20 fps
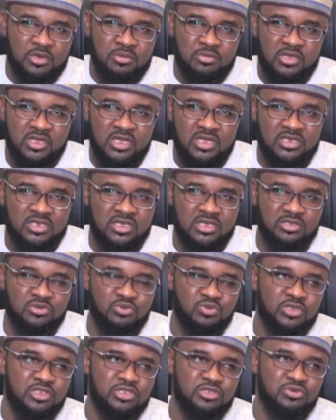payment as and
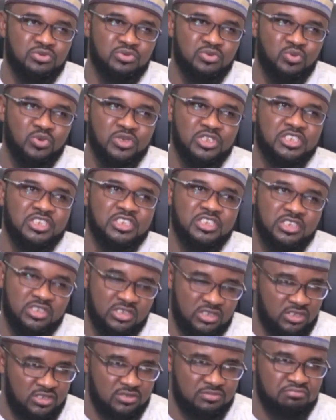when due,
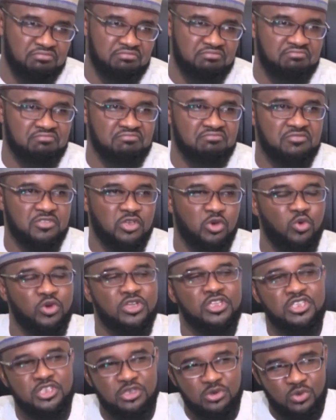which
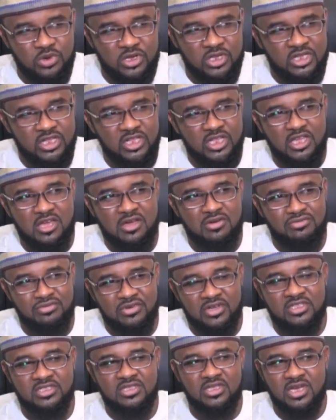consequently
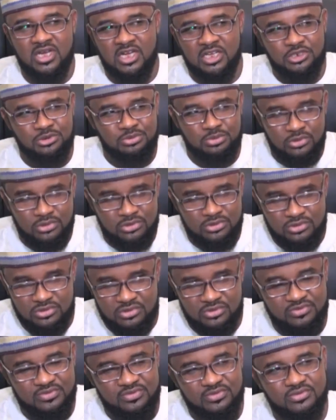affect the cash flows
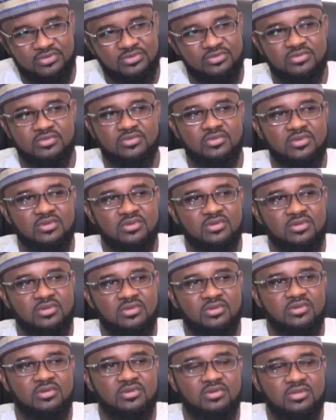of
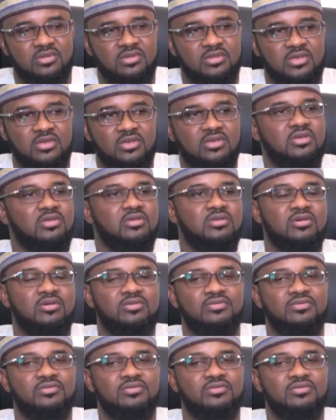the